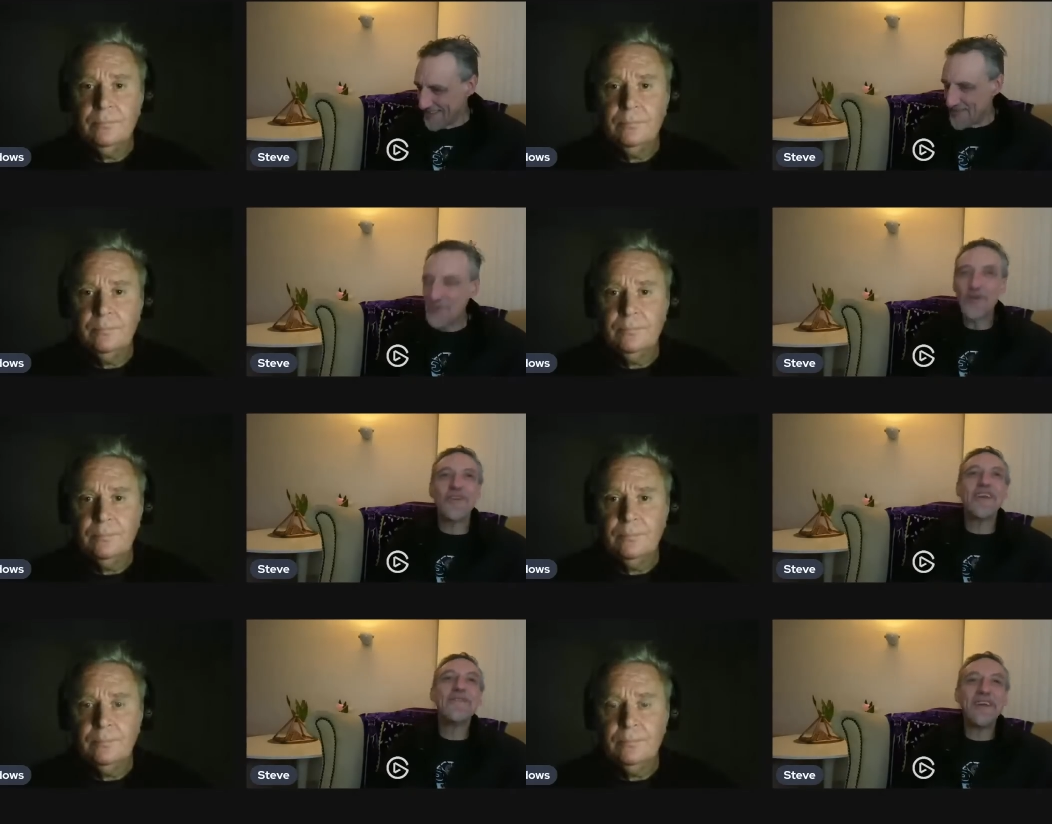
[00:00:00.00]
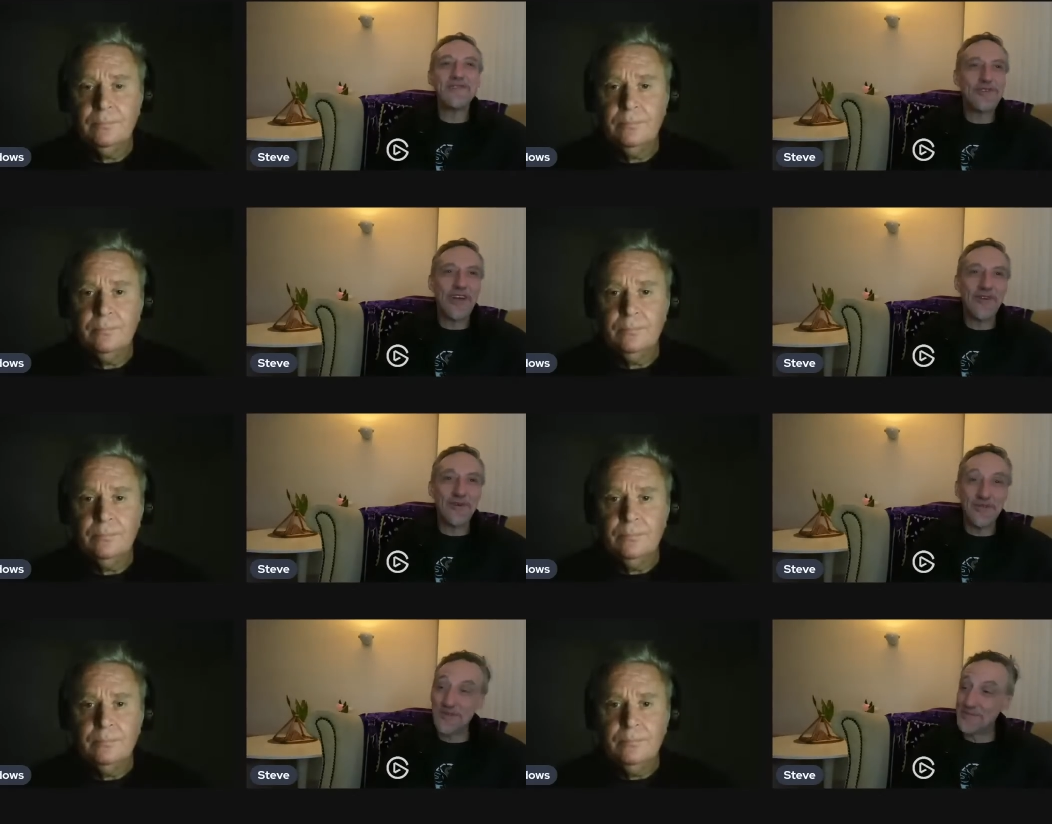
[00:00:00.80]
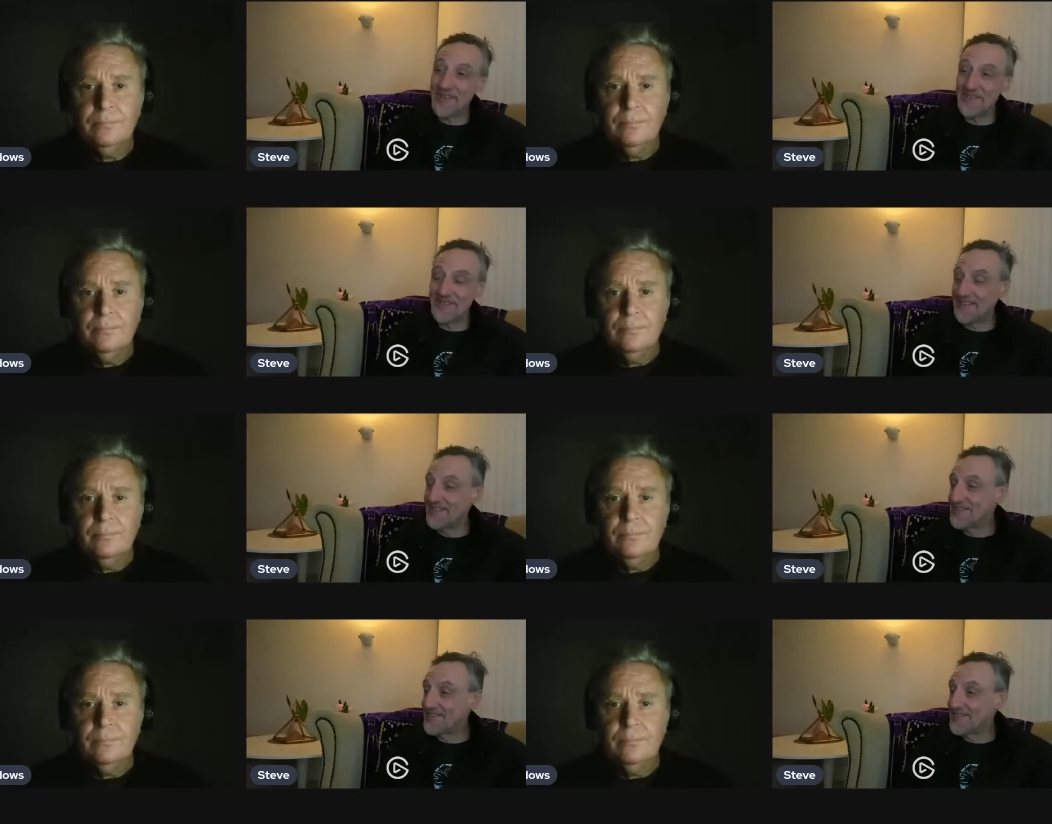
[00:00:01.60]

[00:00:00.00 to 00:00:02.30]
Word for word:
Speaker 1: And so Jon Levi has a channel, which is basically